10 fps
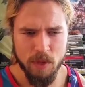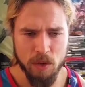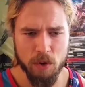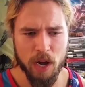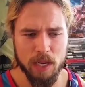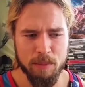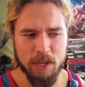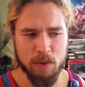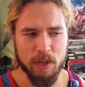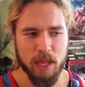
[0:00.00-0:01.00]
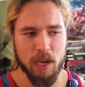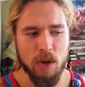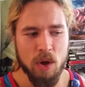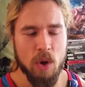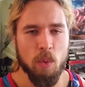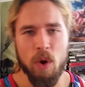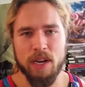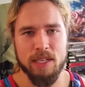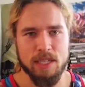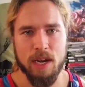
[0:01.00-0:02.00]
You're not going to be doing like one
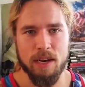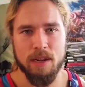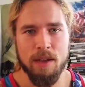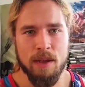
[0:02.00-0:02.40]
and done.